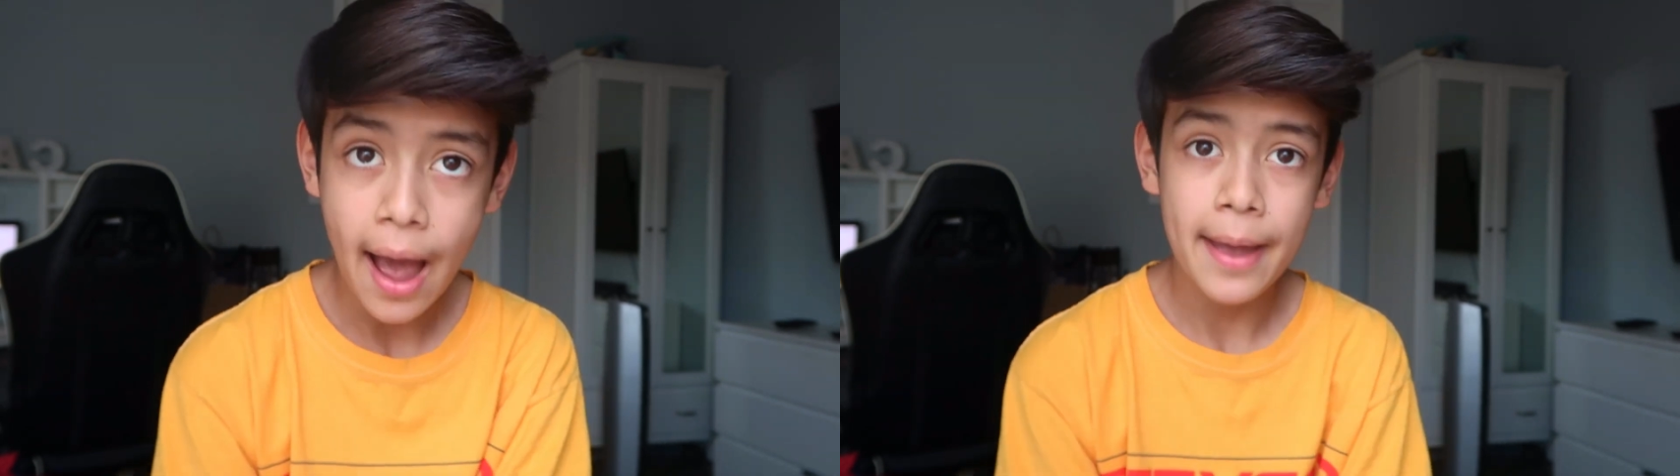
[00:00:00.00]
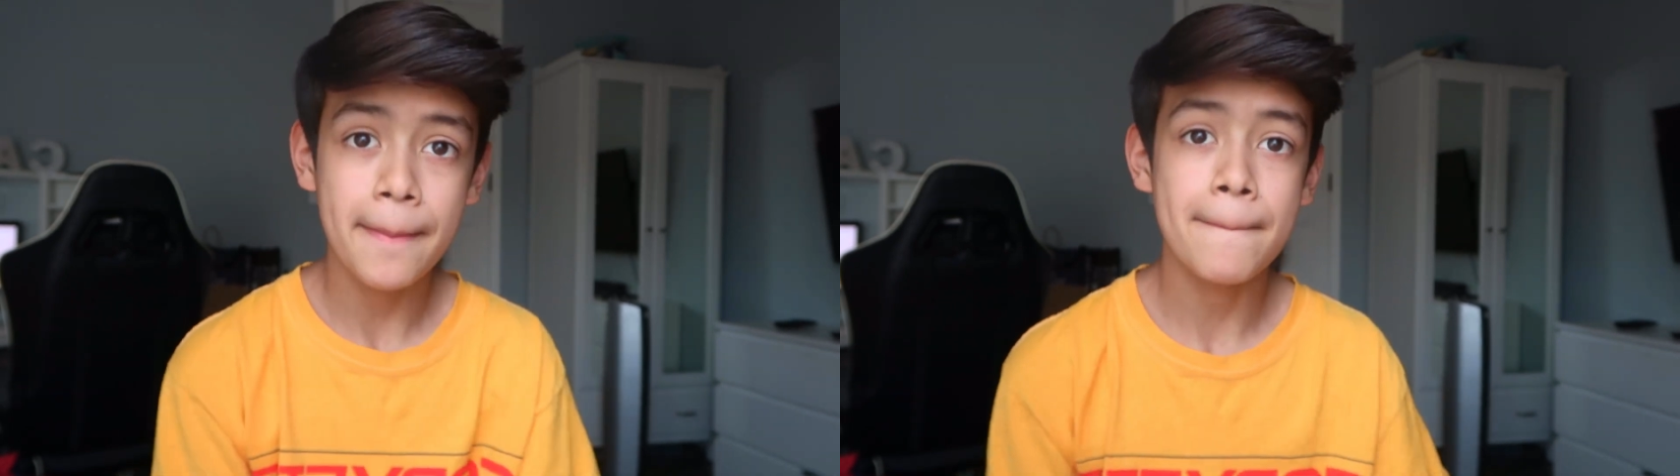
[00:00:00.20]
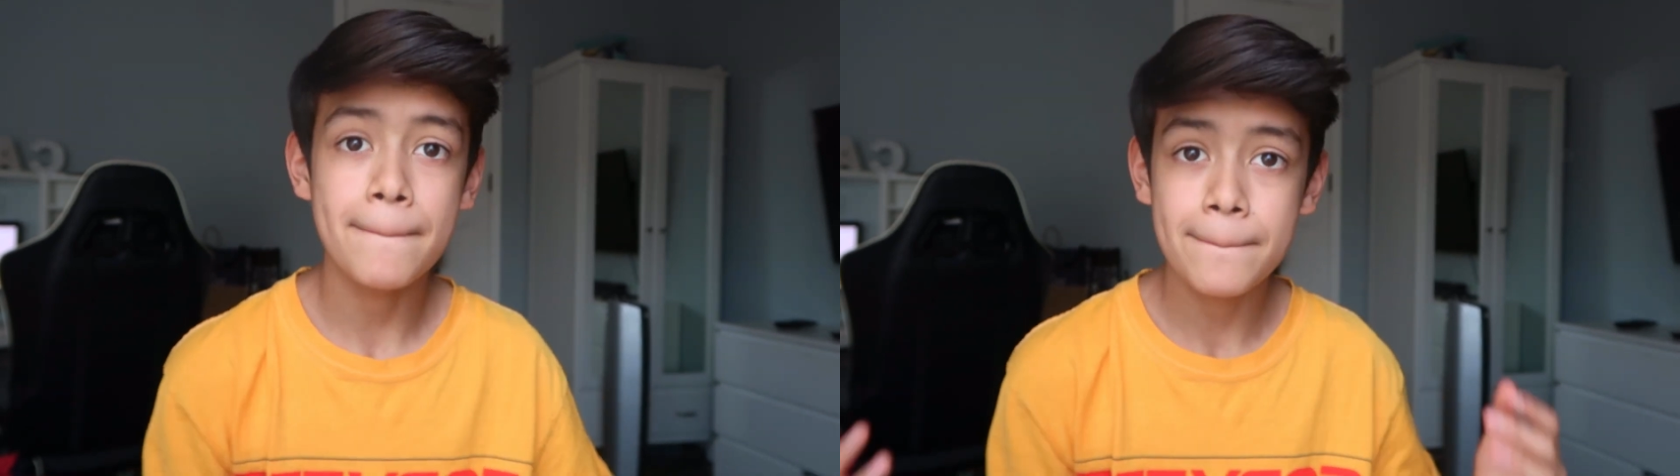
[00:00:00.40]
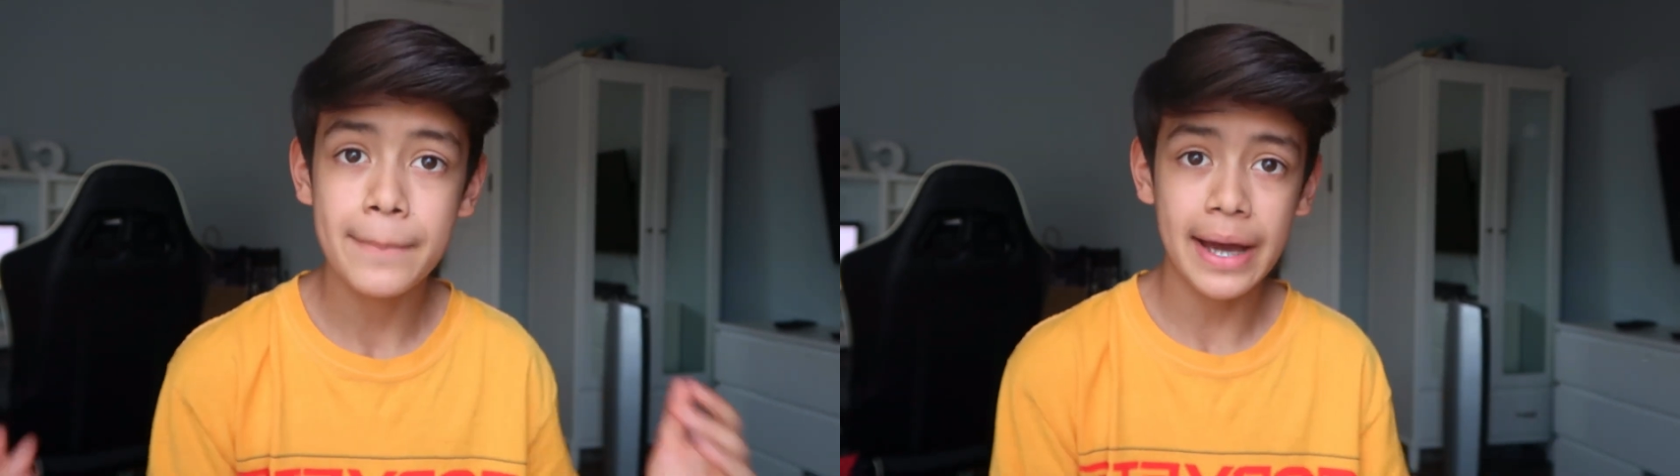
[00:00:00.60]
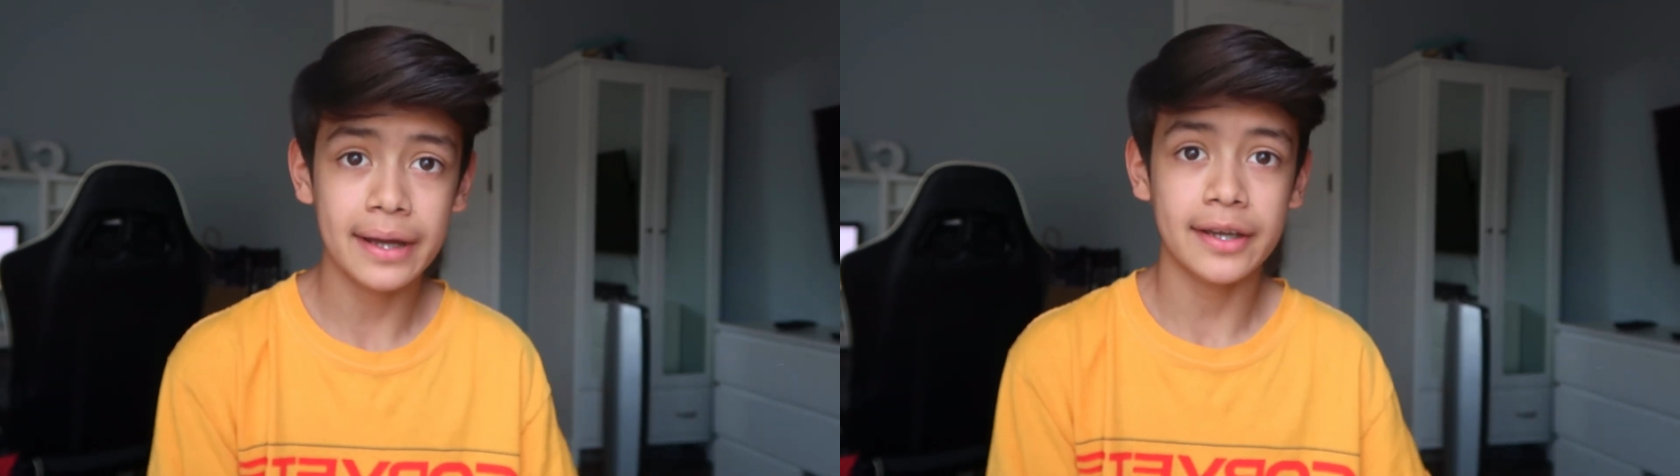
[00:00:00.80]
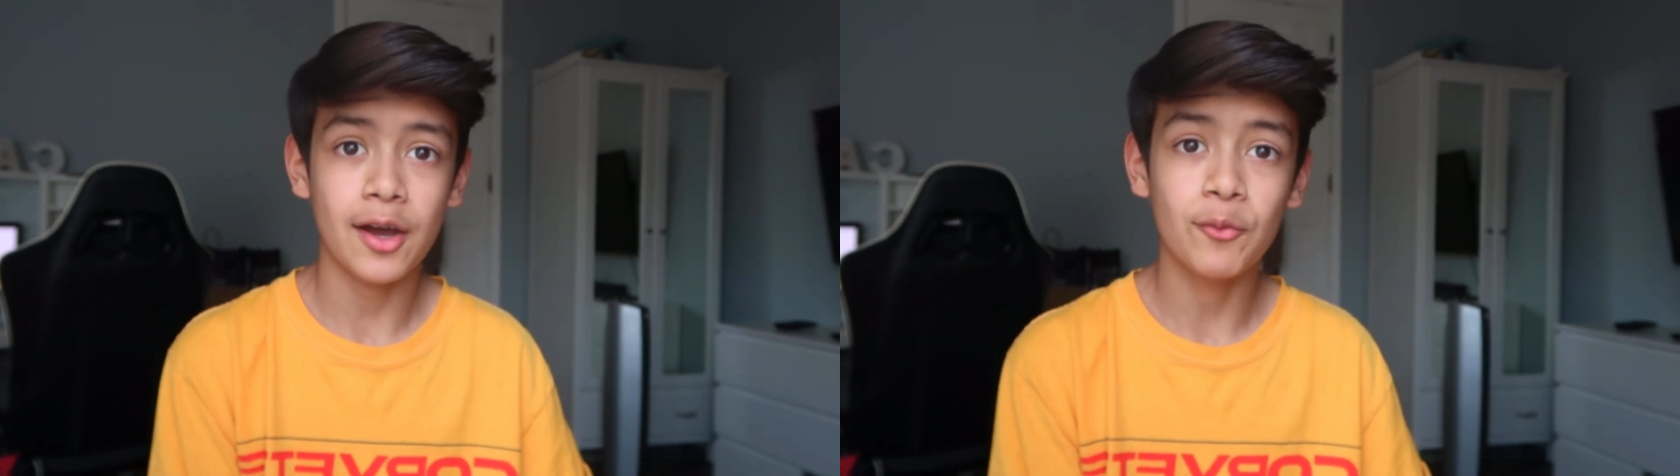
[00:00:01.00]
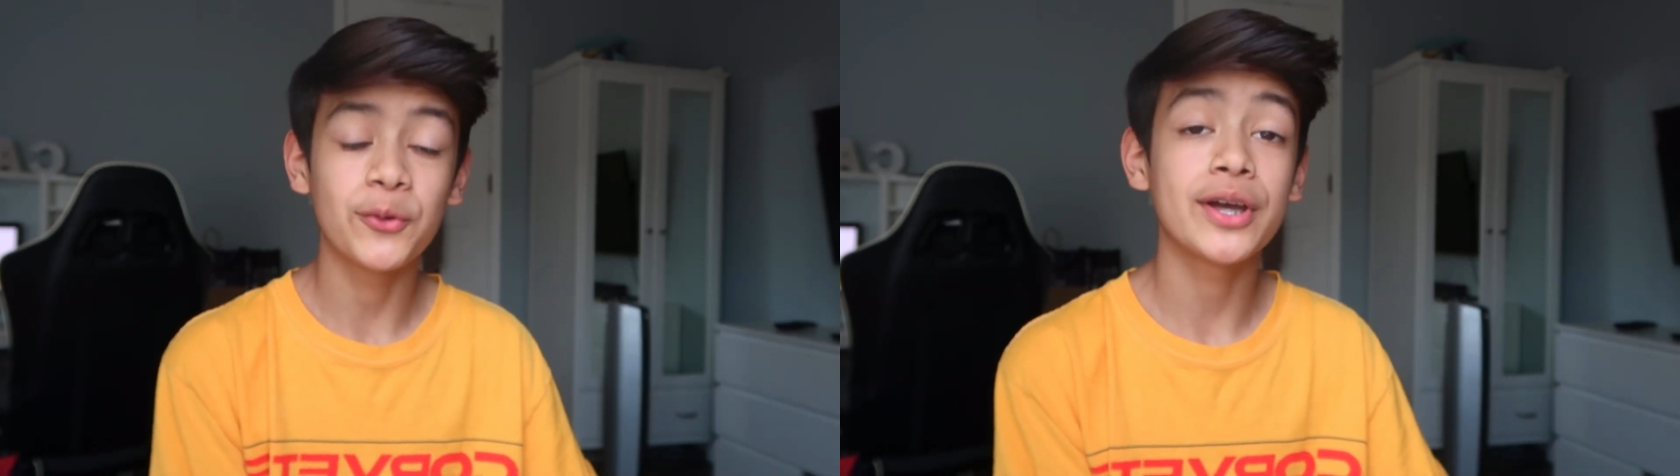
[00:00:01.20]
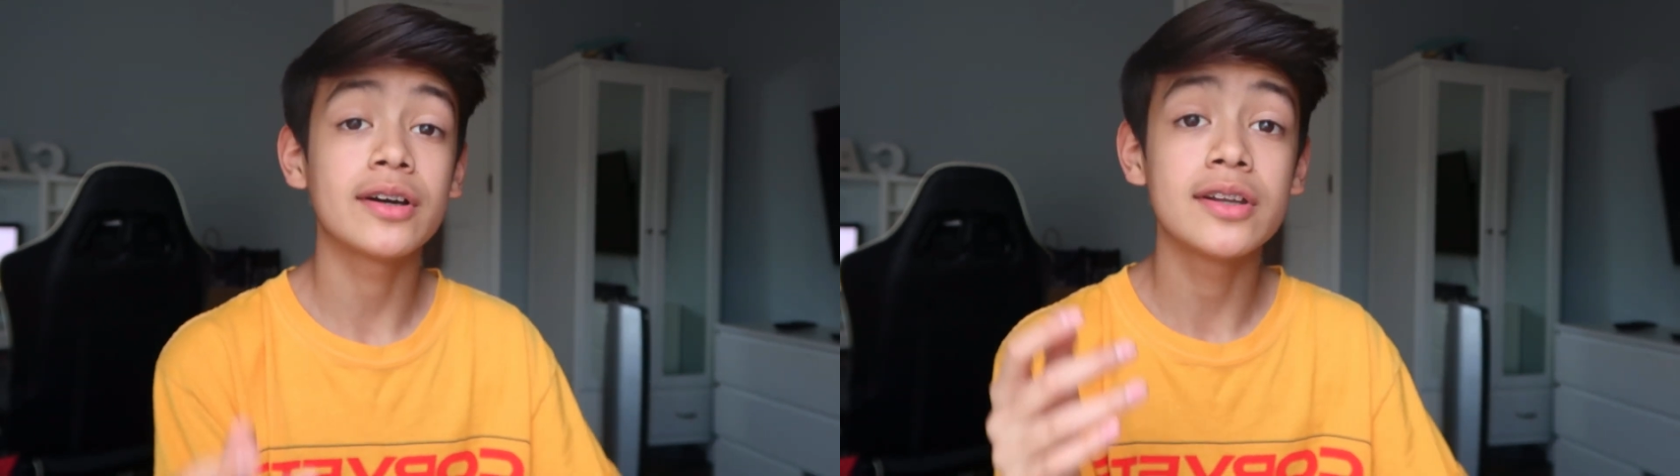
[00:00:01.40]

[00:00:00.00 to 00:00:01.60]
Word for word: I am back with